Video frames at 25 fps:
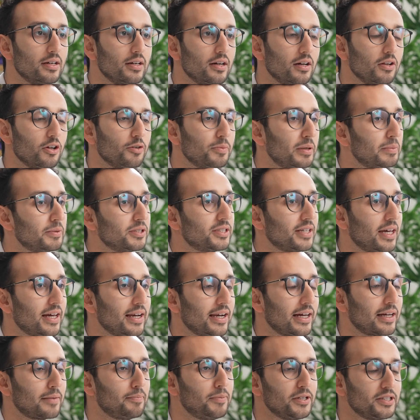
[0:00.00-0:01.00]
A lot of people say
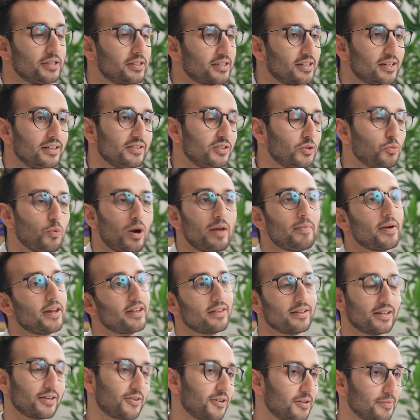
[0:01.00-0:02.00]
like business class is way better
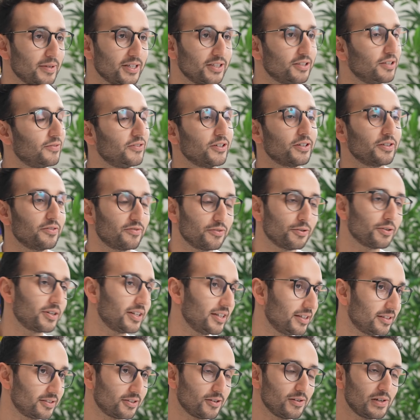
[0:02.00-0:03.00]
than economy, so if you can afford
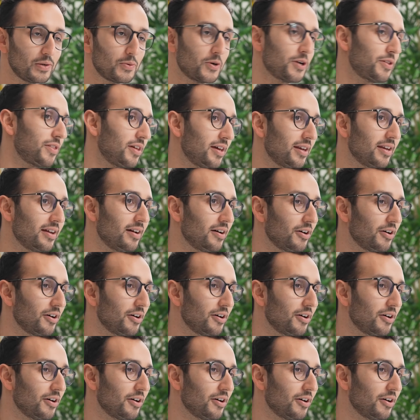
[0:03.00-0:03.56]
it, it's totally worth it.